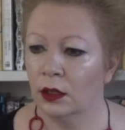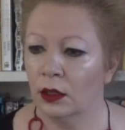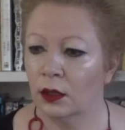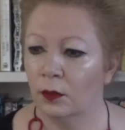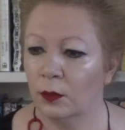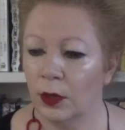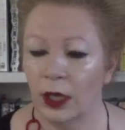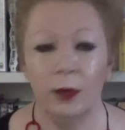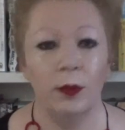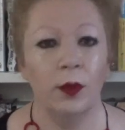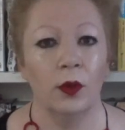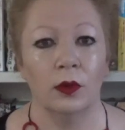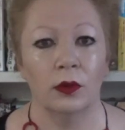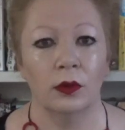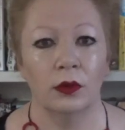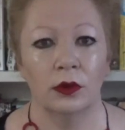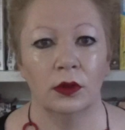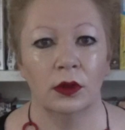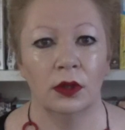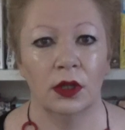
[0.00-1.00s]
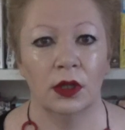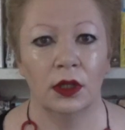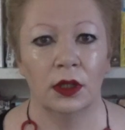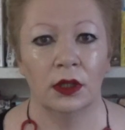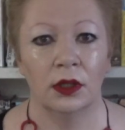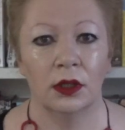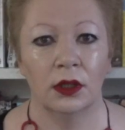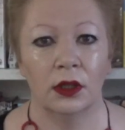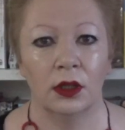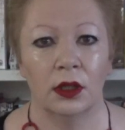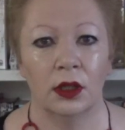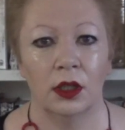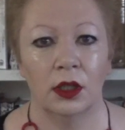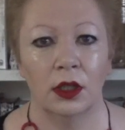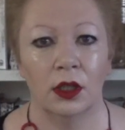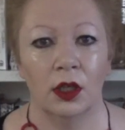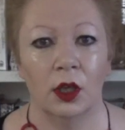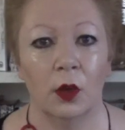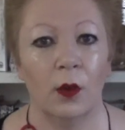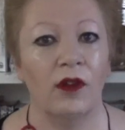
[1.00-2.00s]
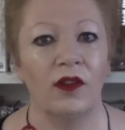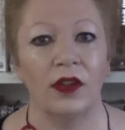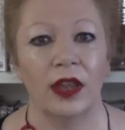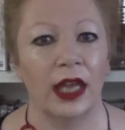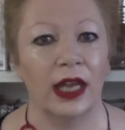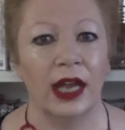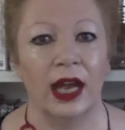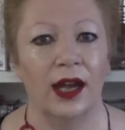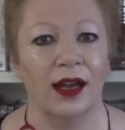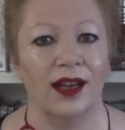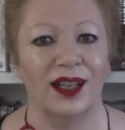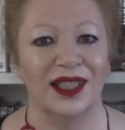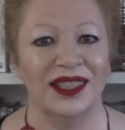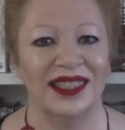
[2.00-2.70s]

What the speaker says: people, whoever they are,